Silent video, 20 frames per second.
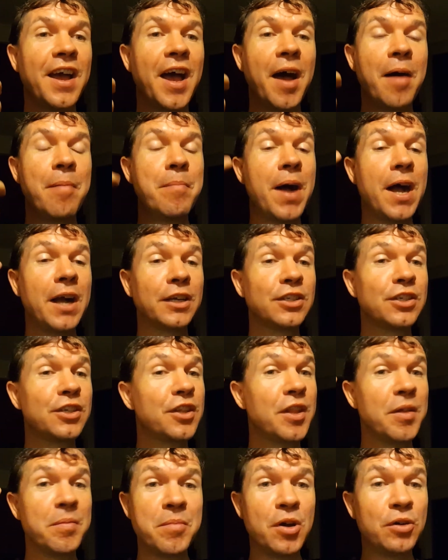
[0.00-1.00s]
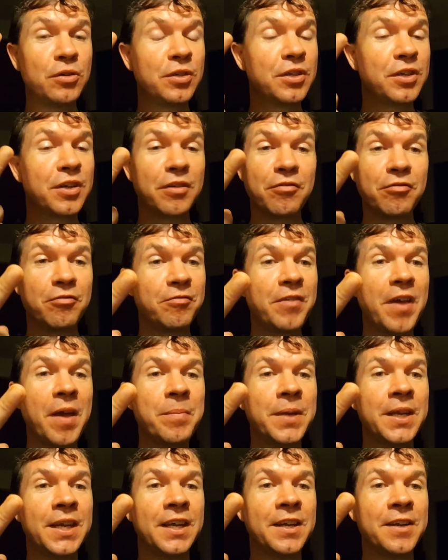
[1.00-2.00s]
amongst the most
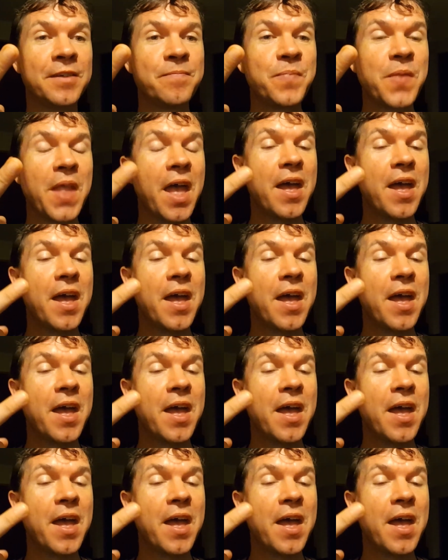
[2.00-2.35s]
feminine,